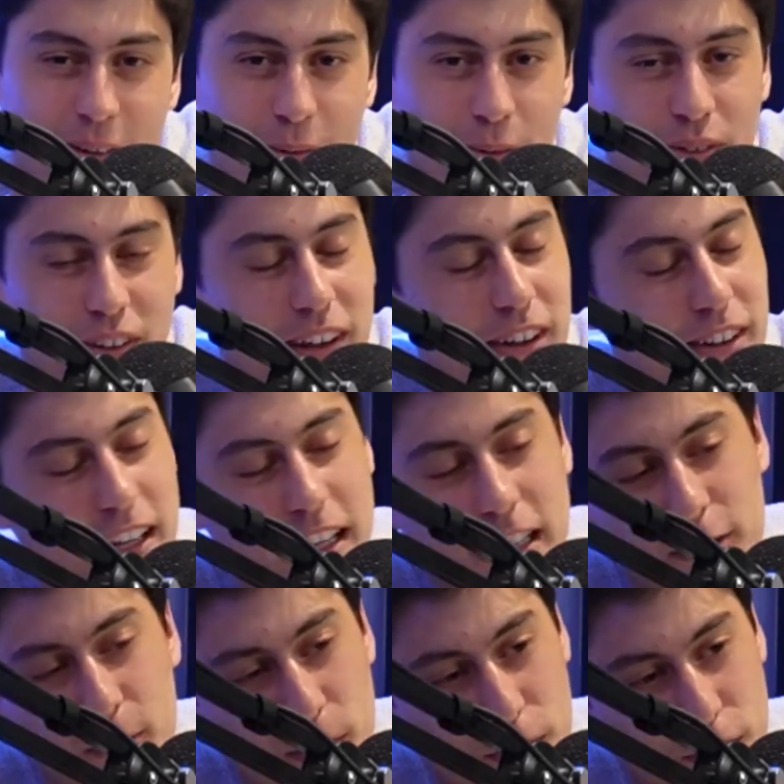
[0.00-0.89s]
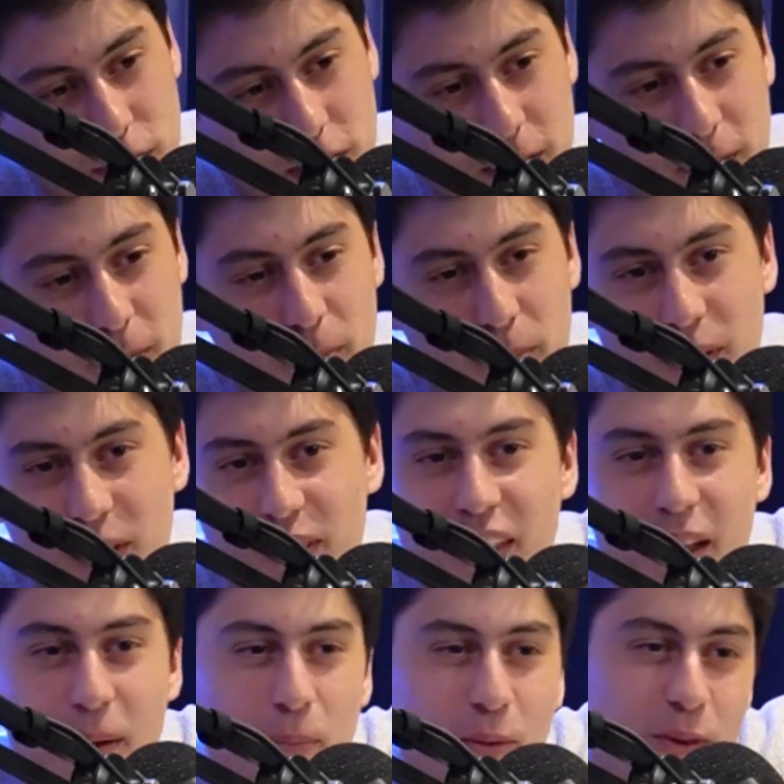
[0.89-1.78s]
it was like, okay, it's Madrid. Yeah. But
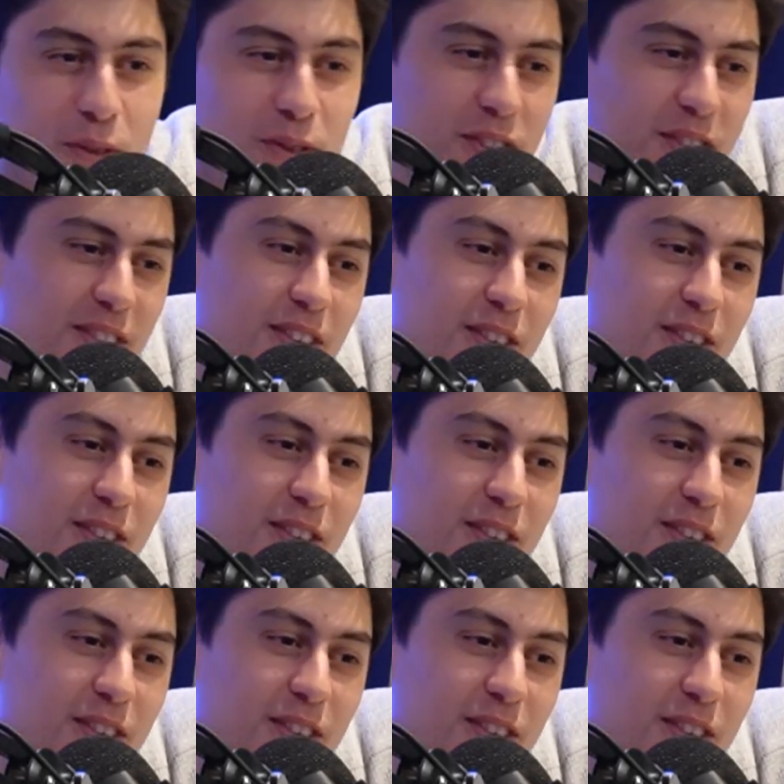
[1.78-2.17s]
them losing